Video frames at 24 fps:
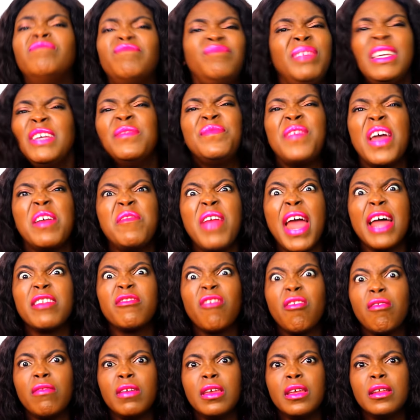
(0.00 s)
being very
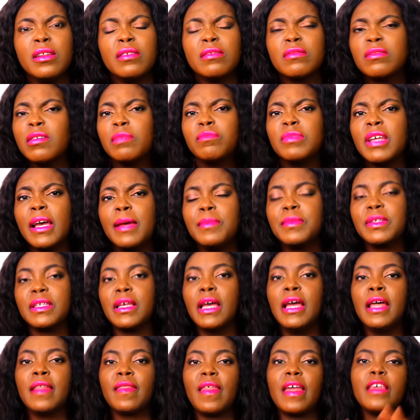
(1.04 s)
annoying sometimes.
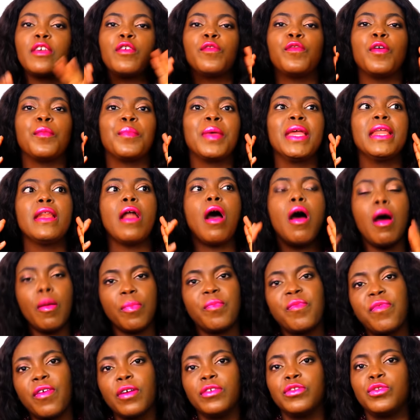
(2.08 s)
Thank you for being
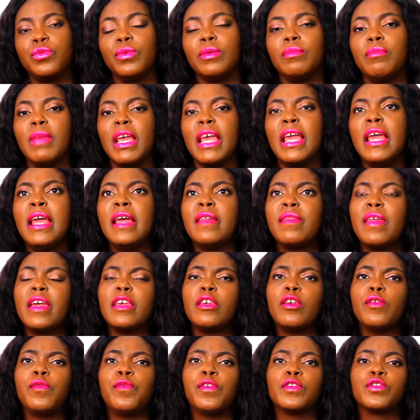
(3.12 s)
upfront with me.
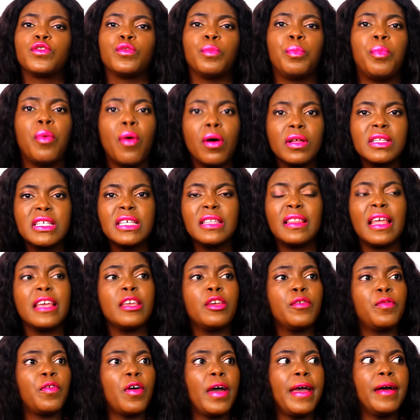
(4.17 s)
Thank you for supporting.
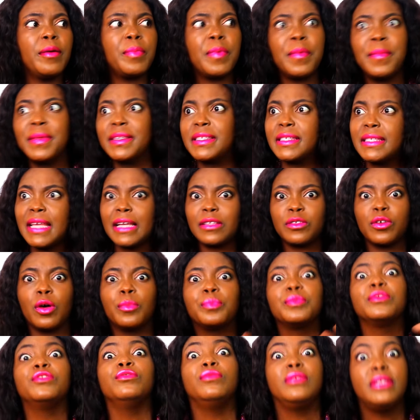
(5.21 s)
Thank you for helping me set
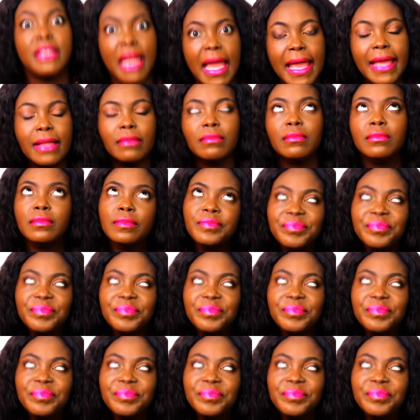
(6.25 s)
up today.